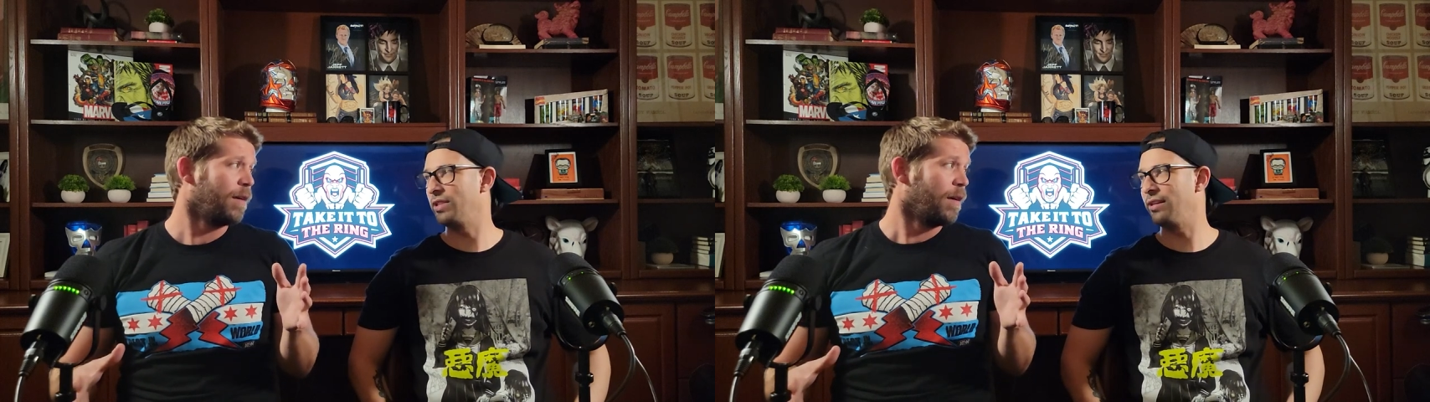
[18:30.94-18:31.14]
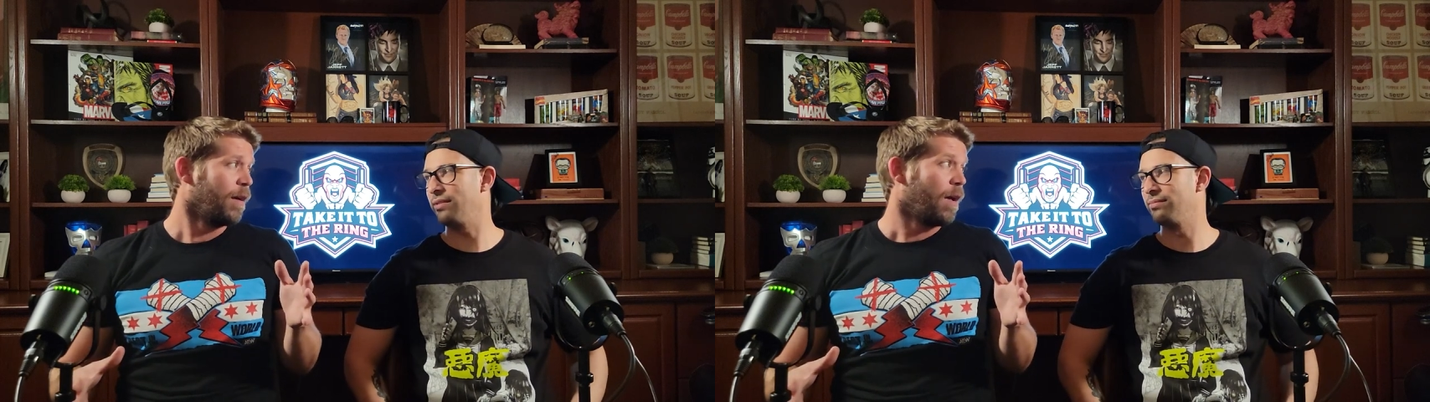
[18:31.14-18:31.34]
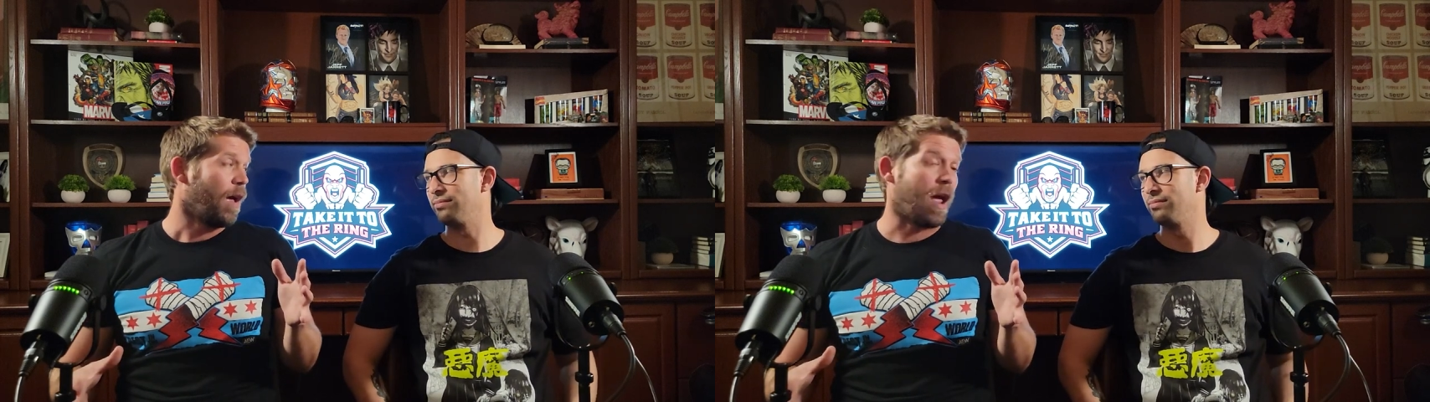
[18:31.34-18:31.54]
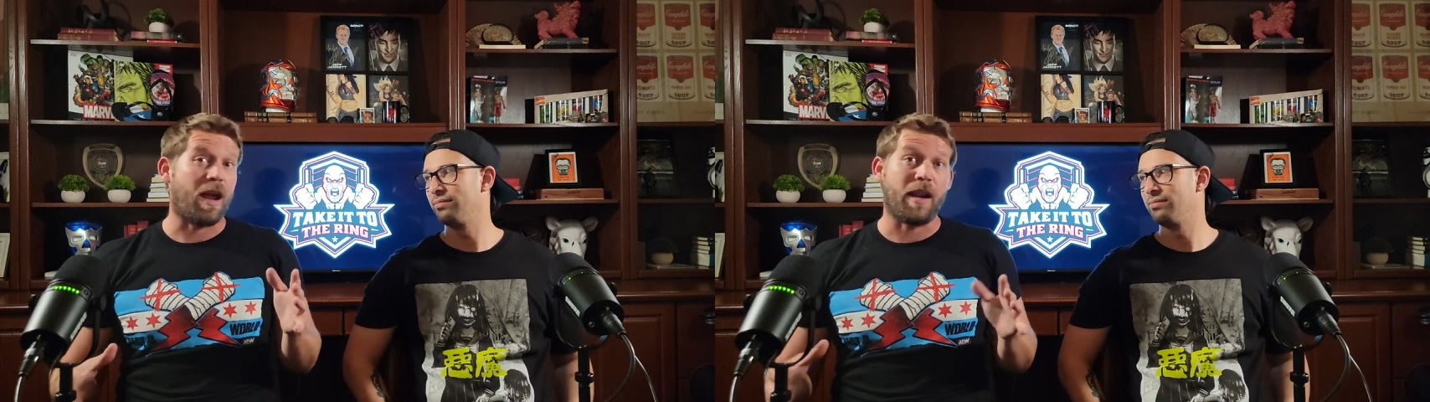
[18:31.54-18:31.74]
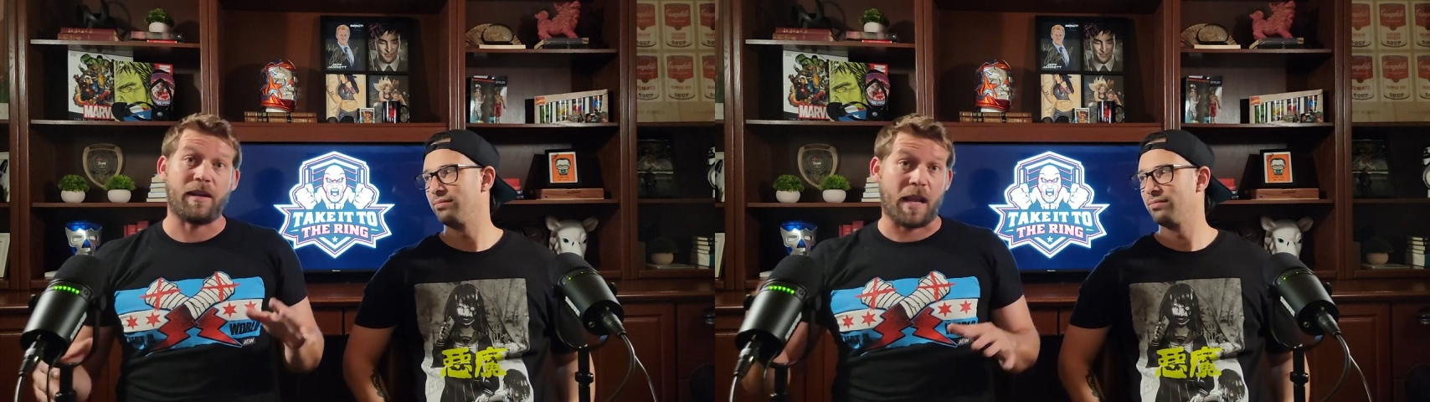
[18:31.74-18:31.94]
Speaker 1: Yeah.
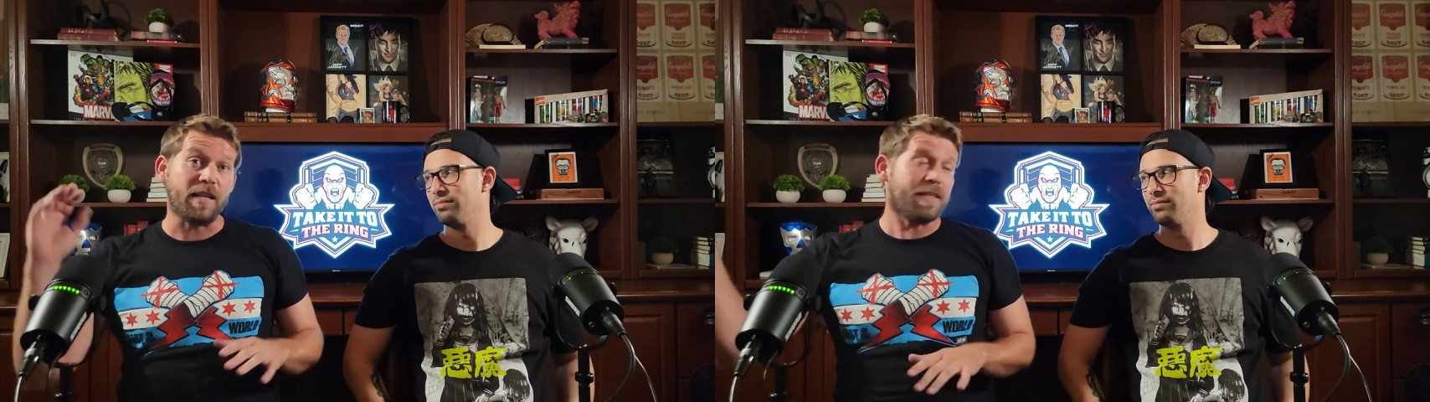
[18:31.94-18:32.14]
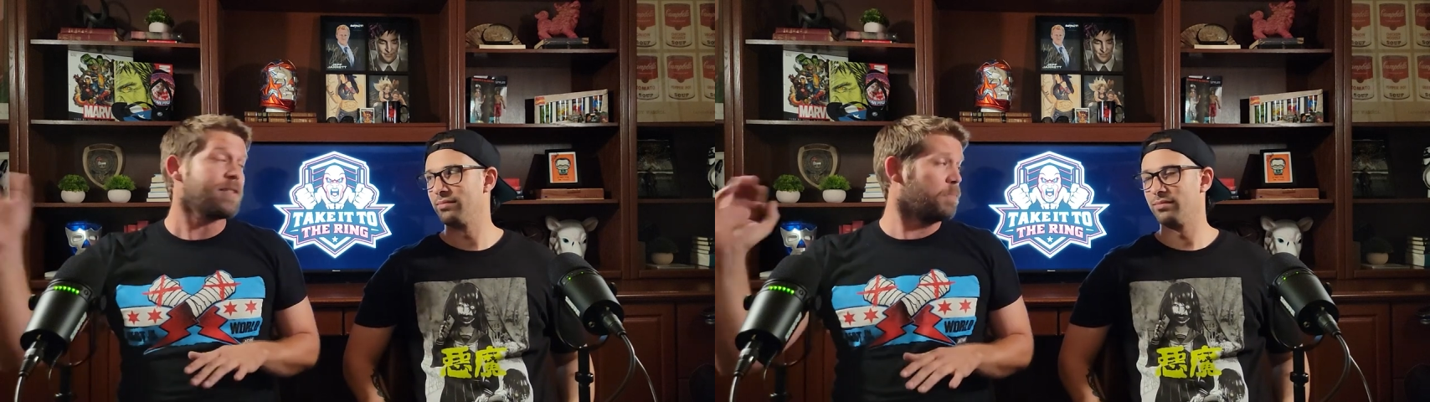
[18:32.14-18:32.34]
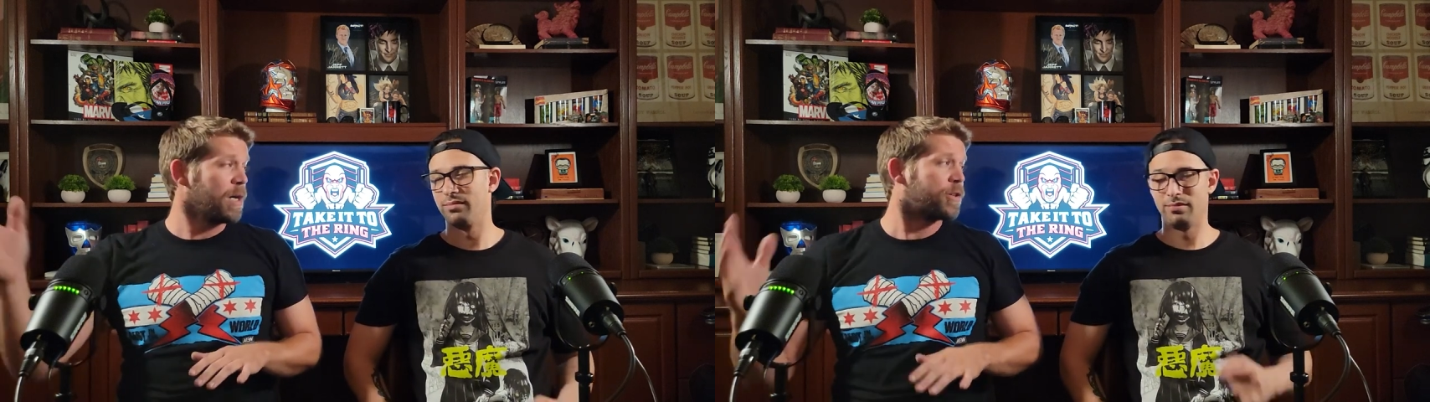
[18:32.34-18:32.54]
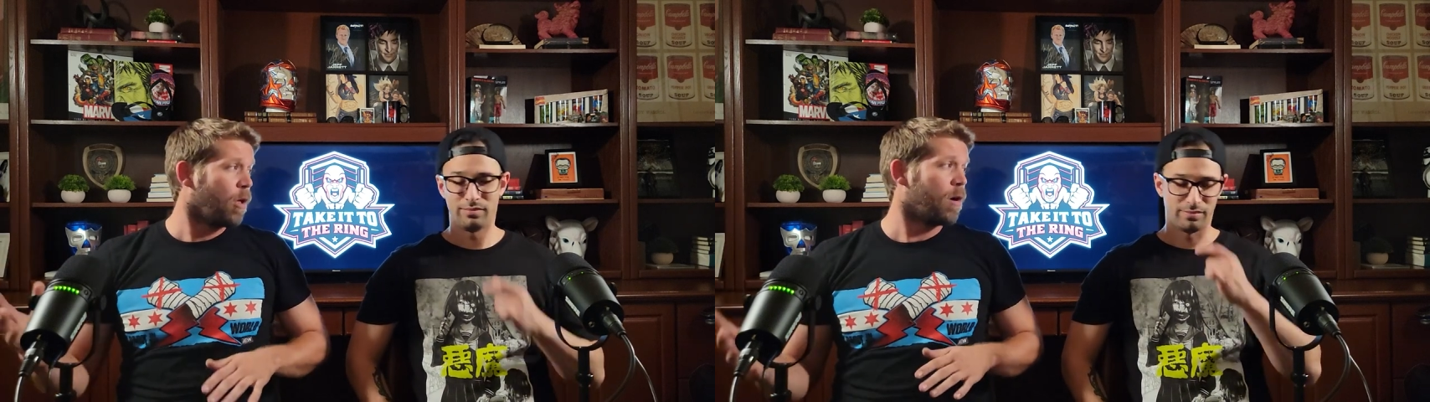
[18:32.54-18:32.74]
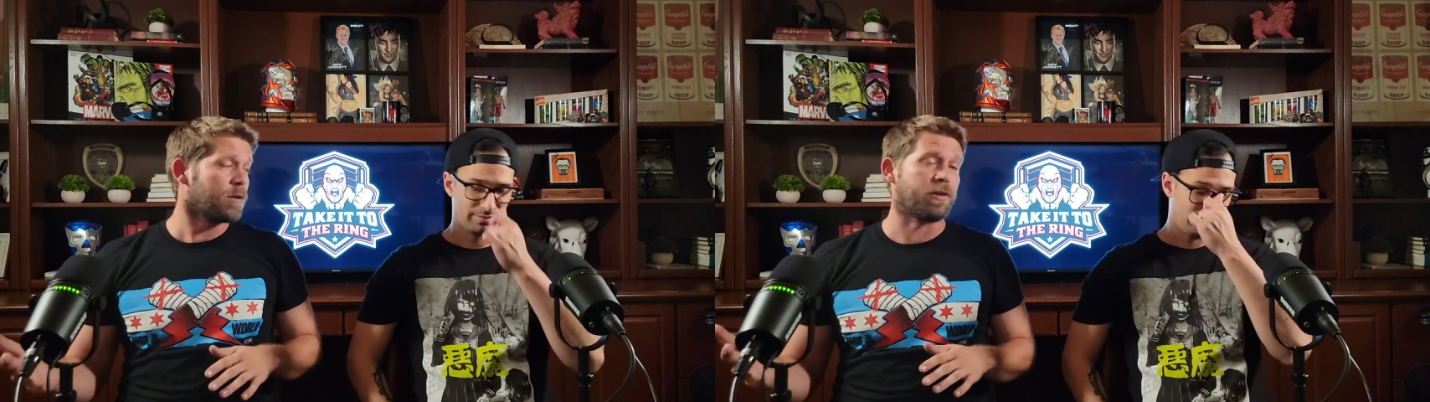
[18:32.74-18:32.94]
And Gacy's much
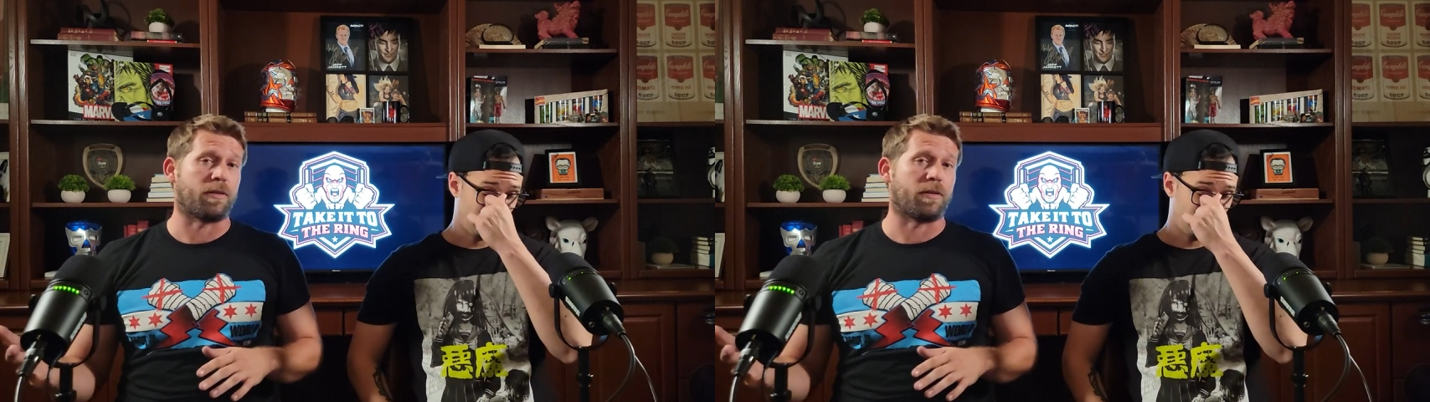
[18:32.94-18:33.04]
larger